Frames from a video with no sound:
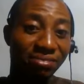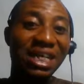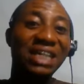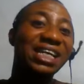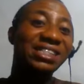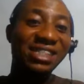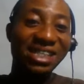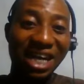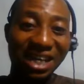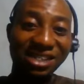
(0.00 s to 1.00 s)
that I
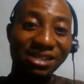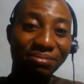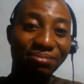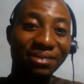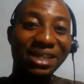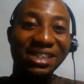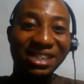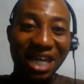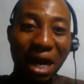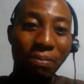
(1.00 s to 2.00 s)
see that
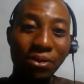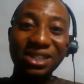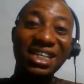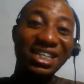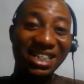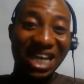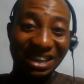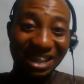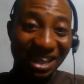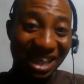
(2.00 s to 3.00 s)
that person is in
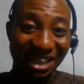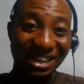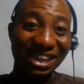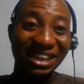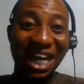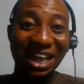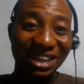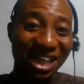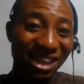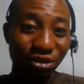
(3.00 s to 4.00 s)
attendance, is
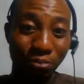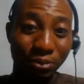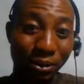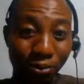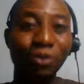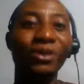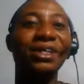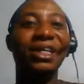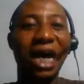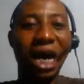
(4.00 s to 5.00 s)
attending to people,
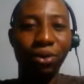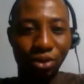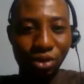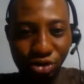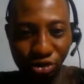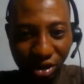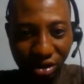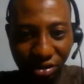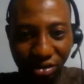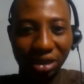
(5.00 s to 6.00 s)
I will go
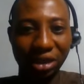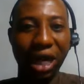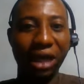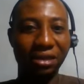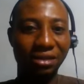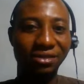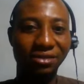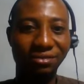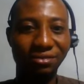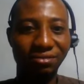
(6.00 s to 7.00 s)
straight to the guy.
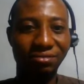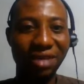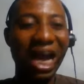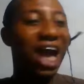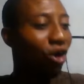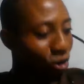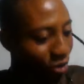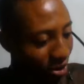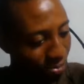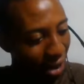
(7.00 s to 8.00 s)
I
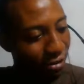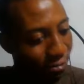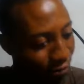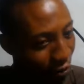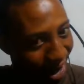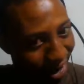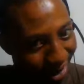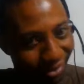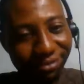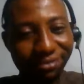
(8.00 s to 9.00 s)
always buy fuel.
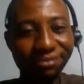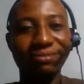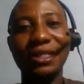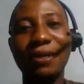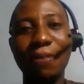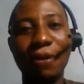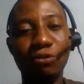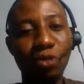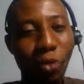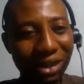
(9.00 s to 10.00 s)

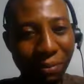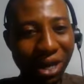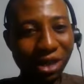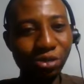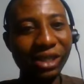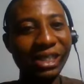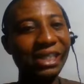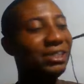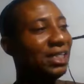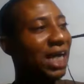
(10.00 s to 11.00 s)
So what am I
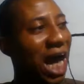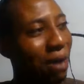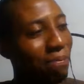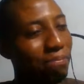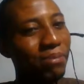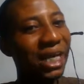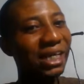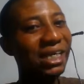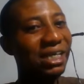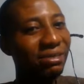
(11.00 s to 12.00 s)
doing? I'm
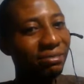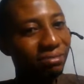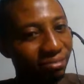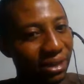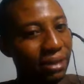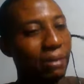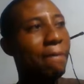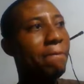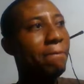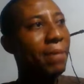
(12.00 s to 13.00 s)
making
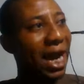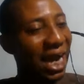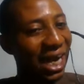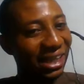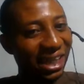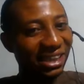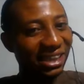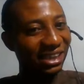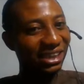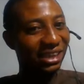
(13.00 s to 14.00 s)
my
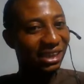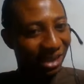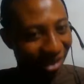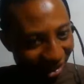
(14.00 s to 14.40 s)
identity